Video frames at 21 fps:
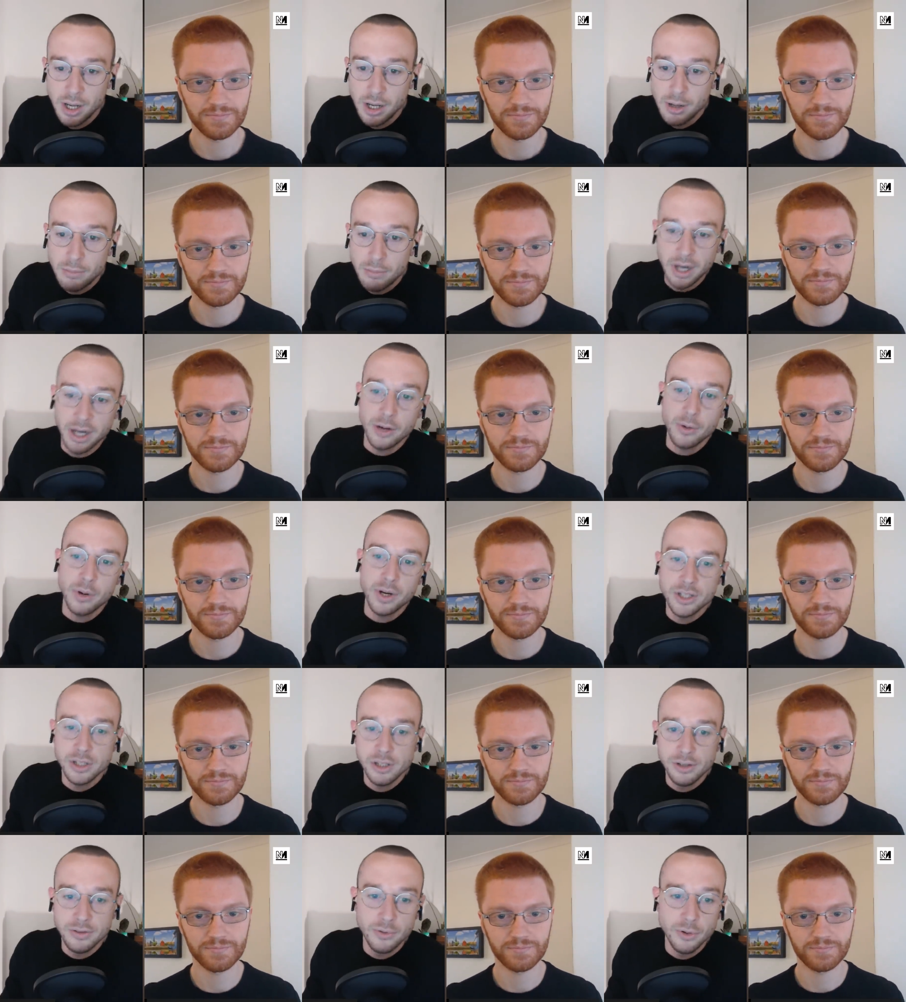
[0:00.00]
Speaker 1: My
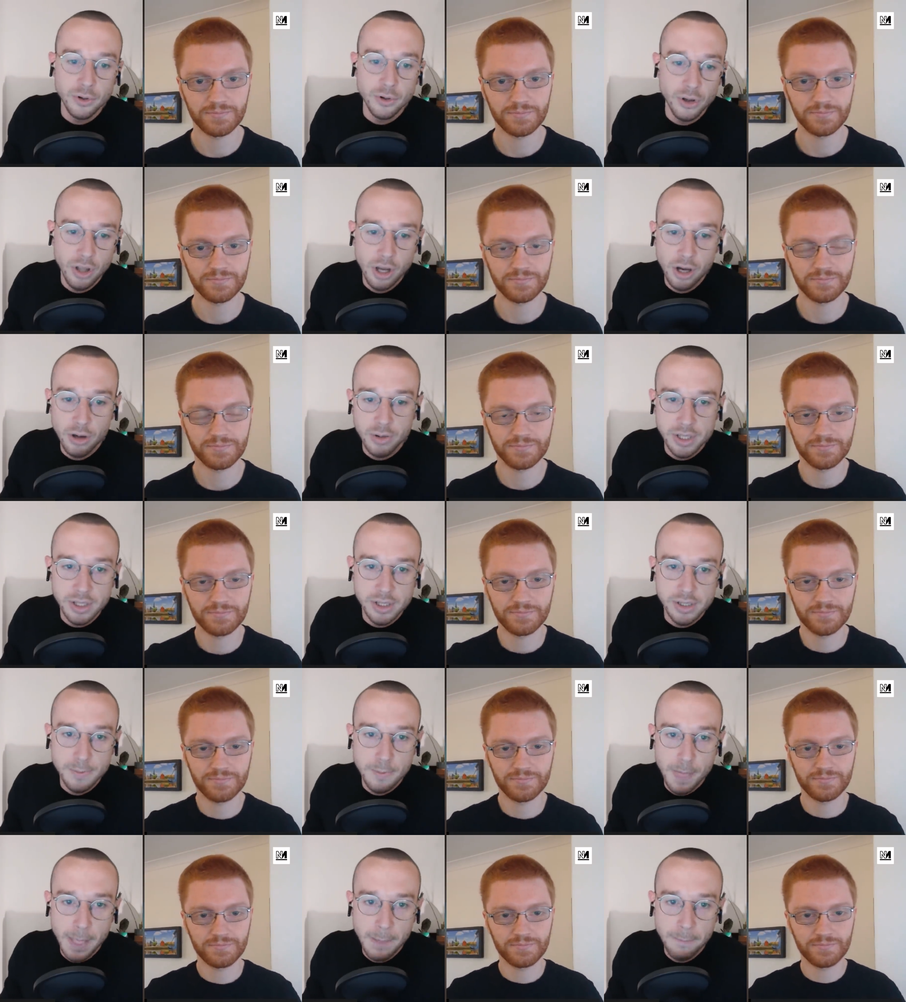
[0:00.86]
question for you though is,
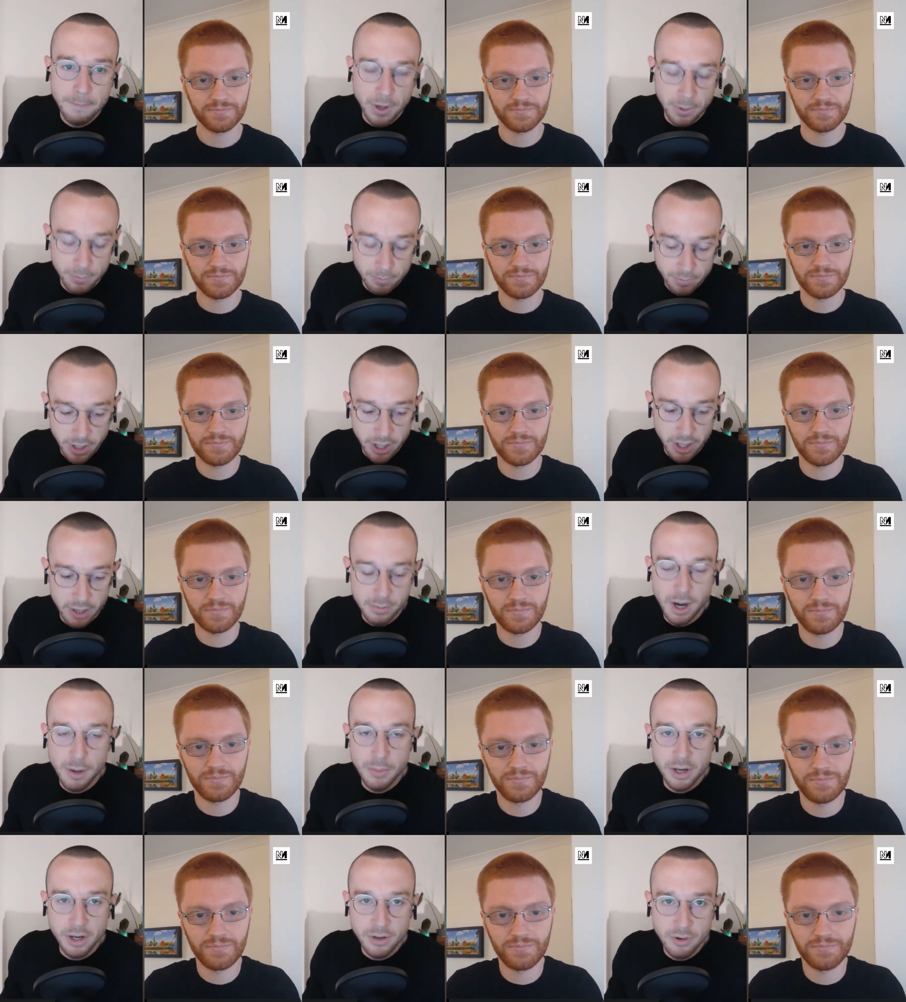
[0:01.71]
you know, at the
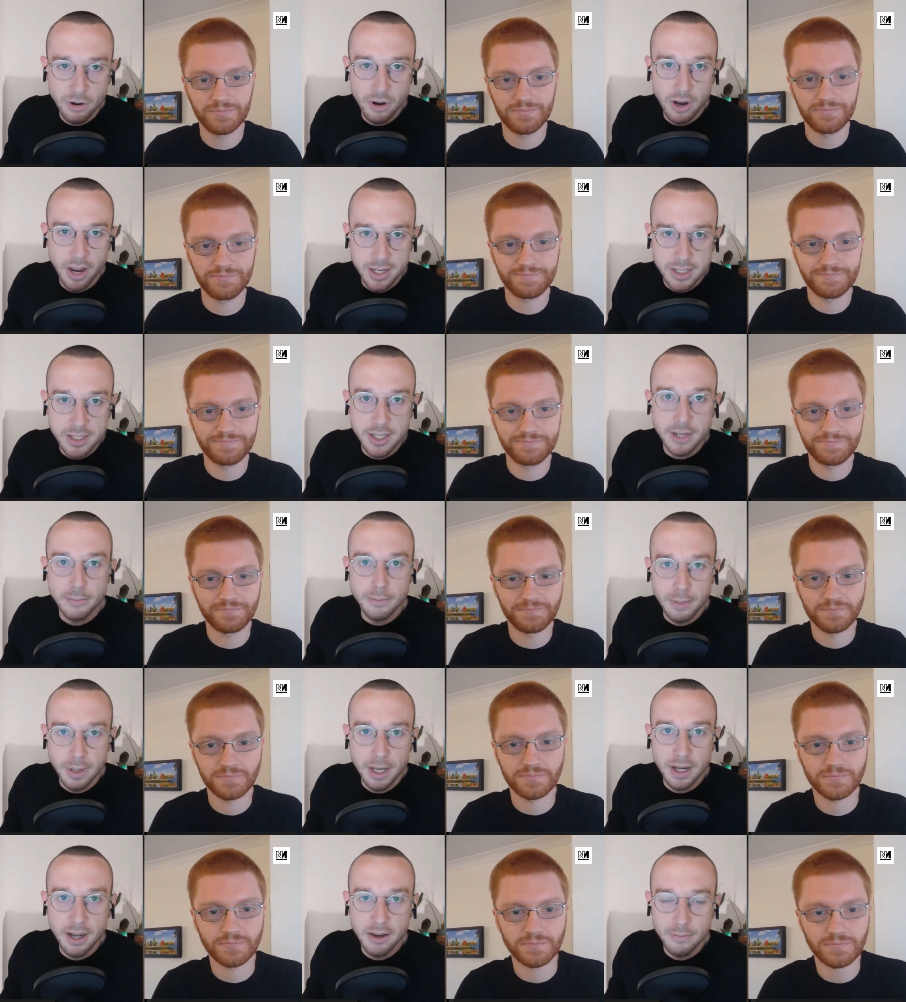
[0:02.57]
moment you've got
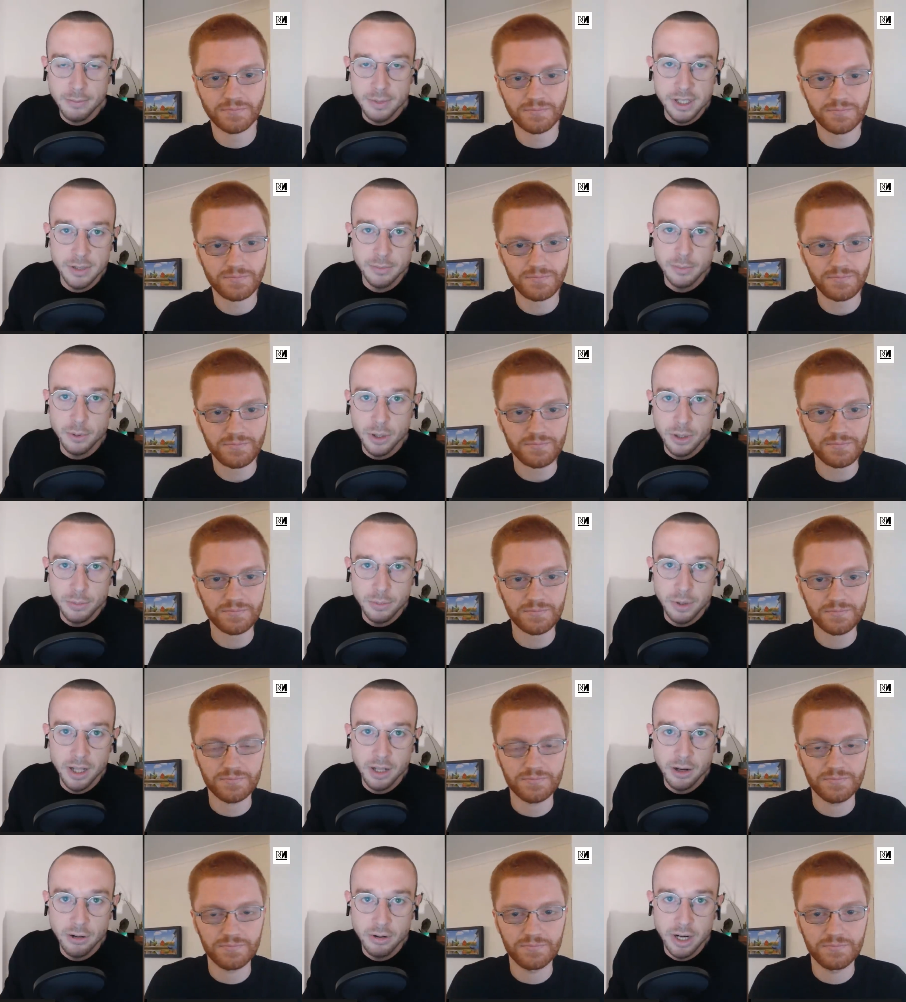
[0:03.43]
SNP government supported
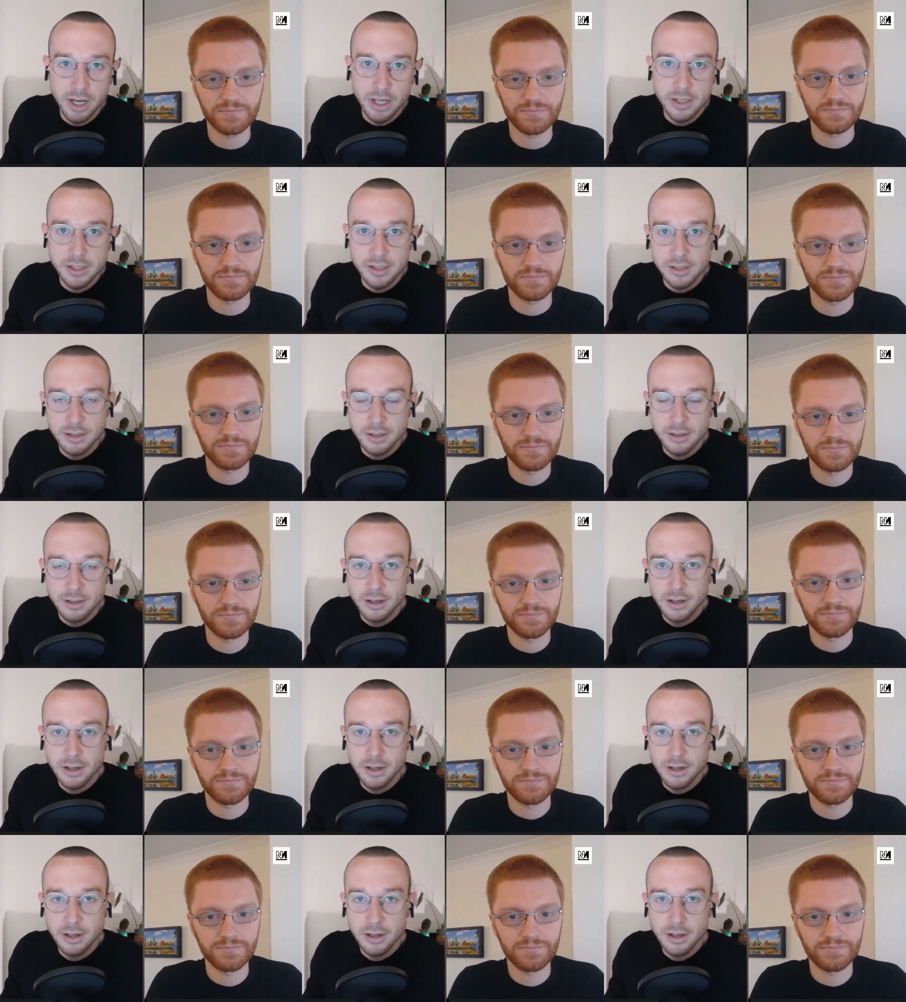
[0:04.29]
by the Greens